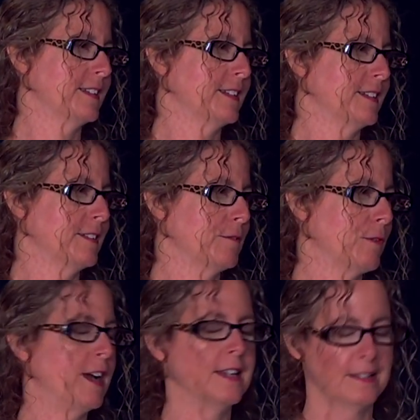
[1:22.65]
with you there.
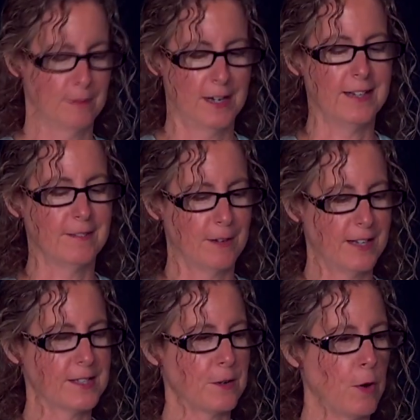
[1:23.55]
Right, right,
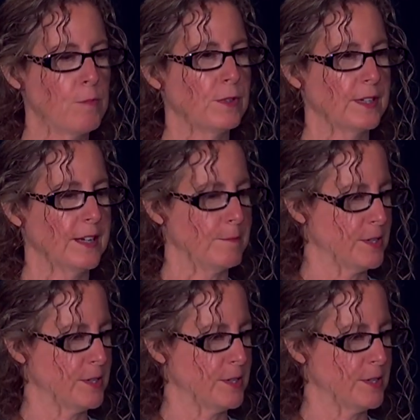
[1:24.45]
right. So hopefully I'm